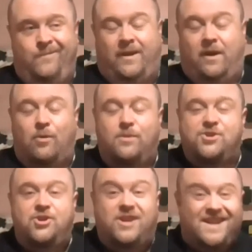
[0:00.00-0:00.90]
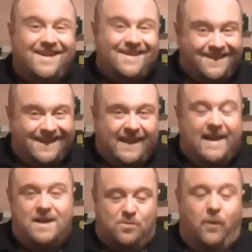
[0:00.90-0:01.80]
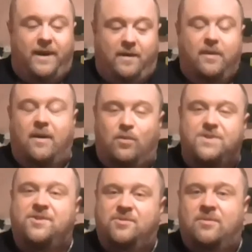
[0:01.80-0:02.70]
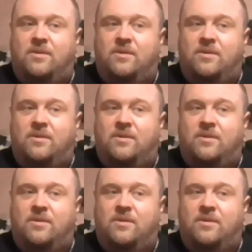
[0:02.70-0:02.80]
Well, I always knew you needed to degas wine, but I wasn't